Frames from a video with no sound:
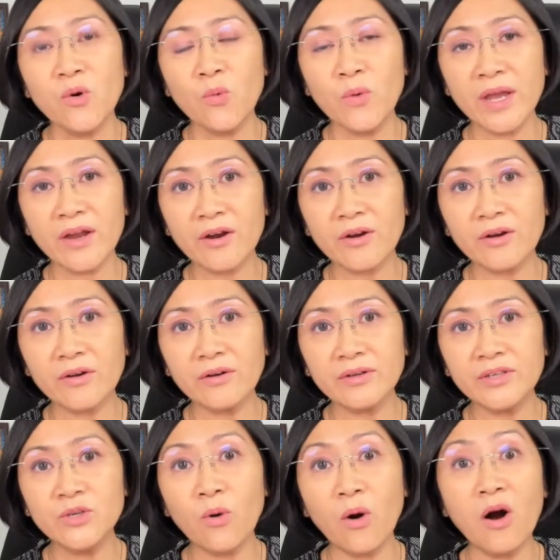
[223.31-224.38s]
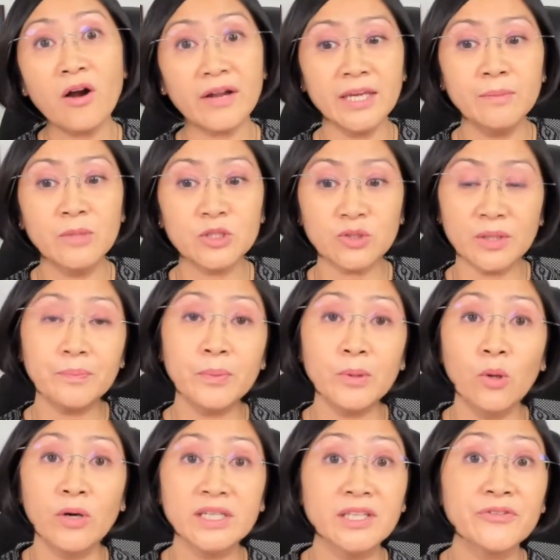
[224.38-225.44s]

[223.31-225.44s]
where you are able to employ